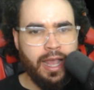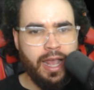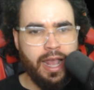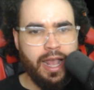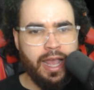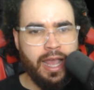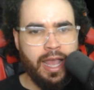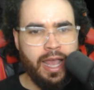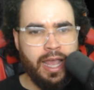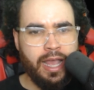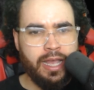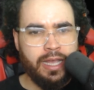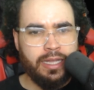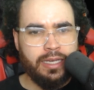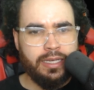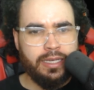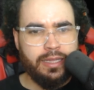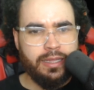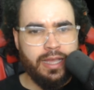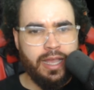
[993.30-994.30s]

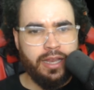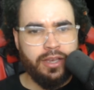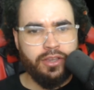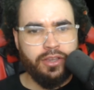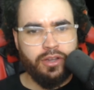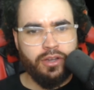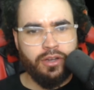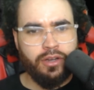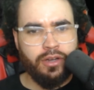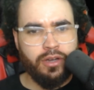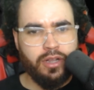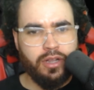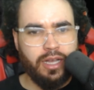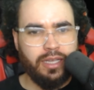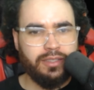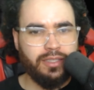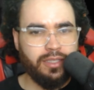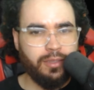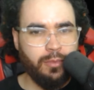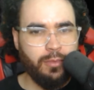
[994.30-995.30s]
and then your
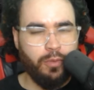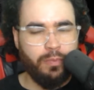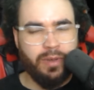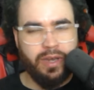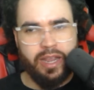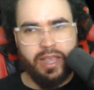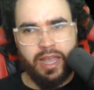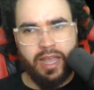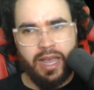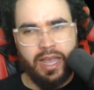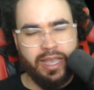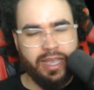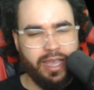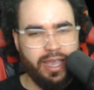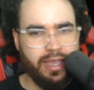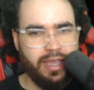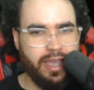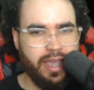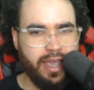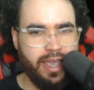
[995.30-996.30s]
custom OpenAI
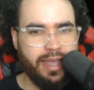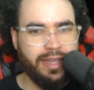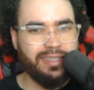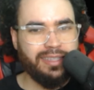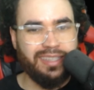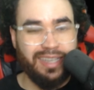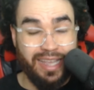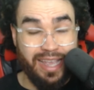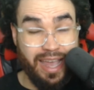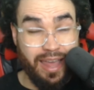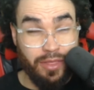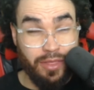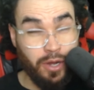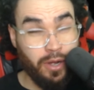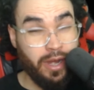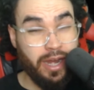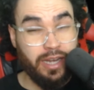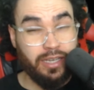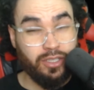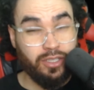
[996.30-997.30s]
aka
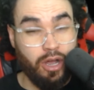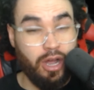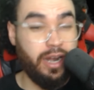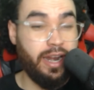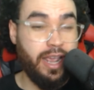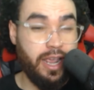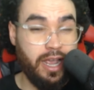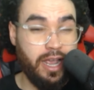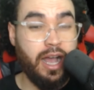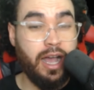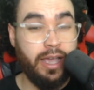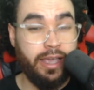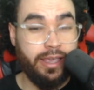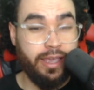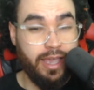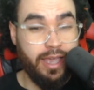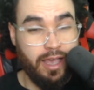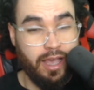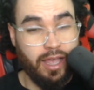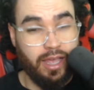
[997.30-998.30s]
together dot AI
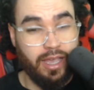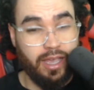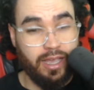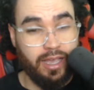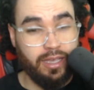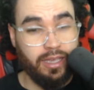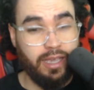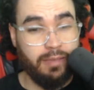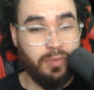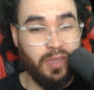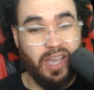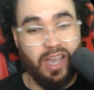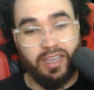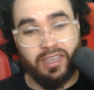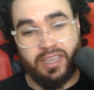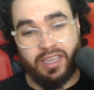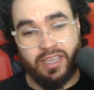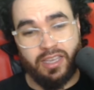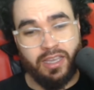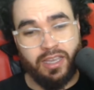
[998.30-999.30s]
uh, API
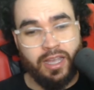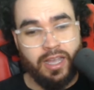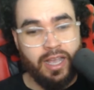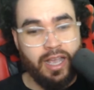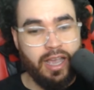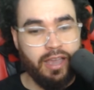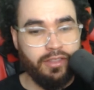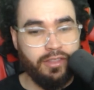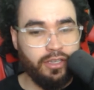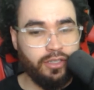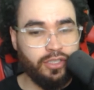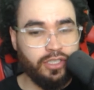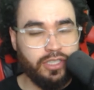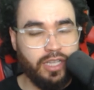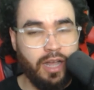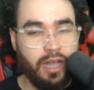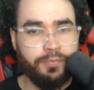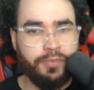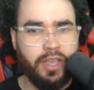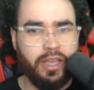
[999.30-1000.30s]
key and then you just
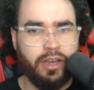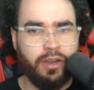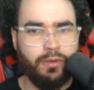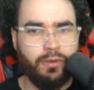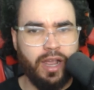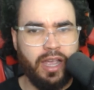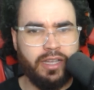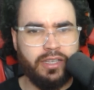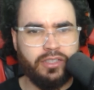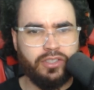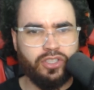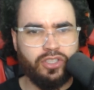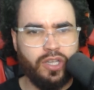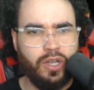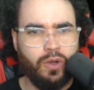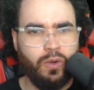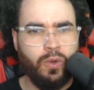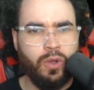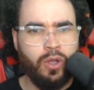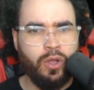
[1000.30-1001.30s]
update it, right?
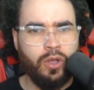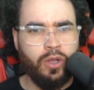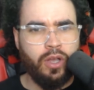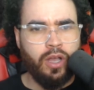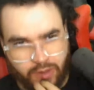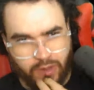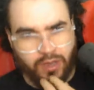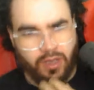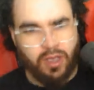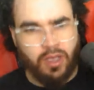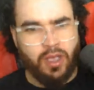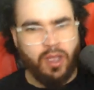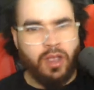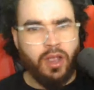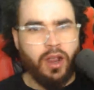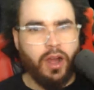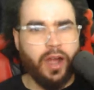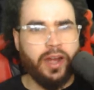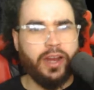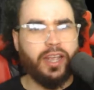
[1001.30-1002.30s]
So, all
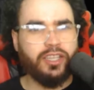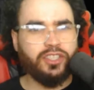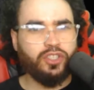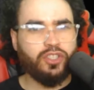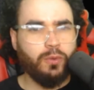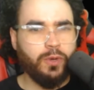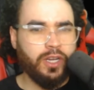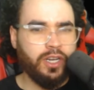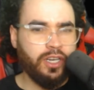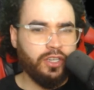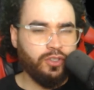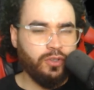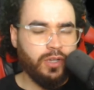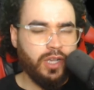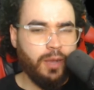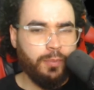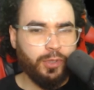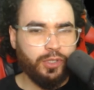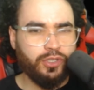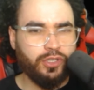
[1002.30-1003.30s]
right, guys, so we're going to do a
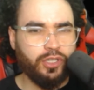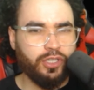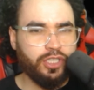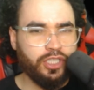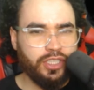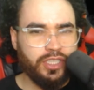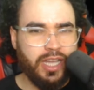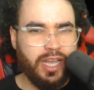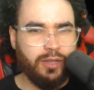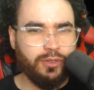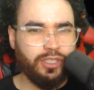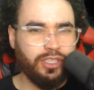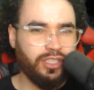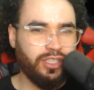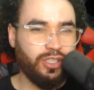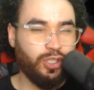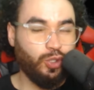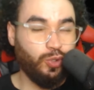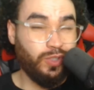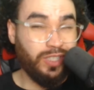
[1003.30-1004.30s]
couple searches now
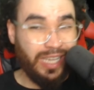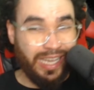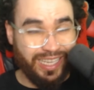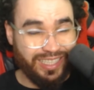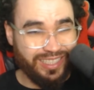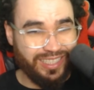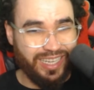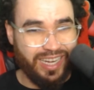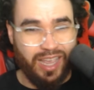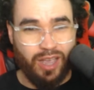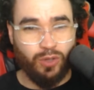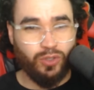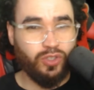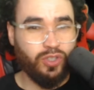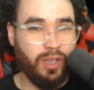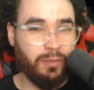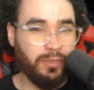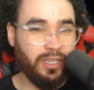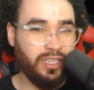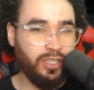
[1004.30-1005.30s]
just to test it out.
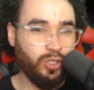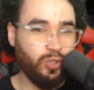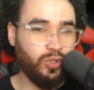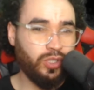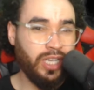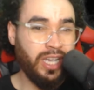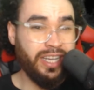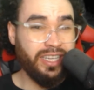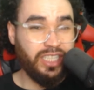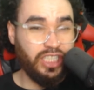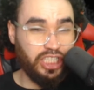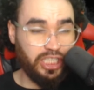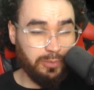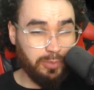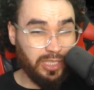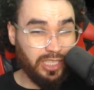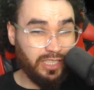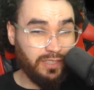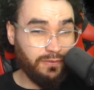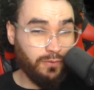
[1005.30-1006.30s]
So I'm going to use
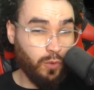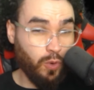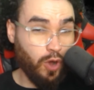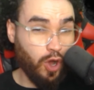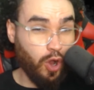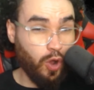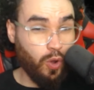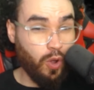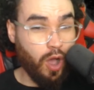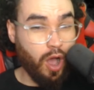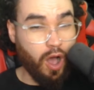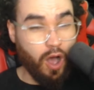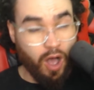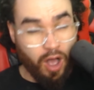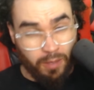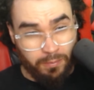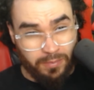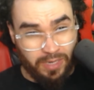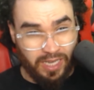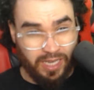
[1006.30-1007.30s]
GPT-4o
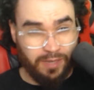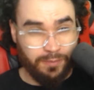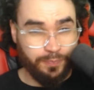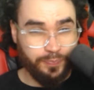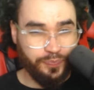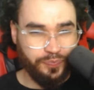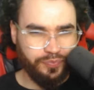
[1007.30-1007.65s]
Omni,